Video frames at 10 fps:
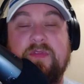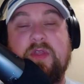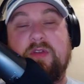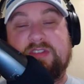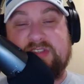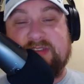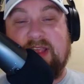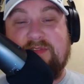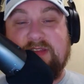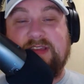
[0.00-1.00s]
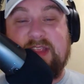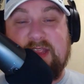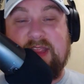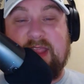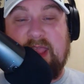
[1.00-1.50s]
There are
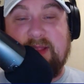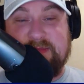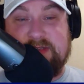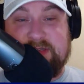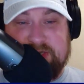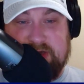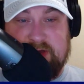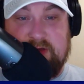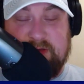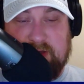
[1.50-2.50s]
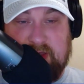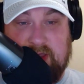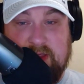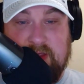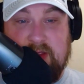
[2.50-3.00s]
17 games this year.
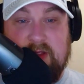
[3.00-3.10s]
Okay.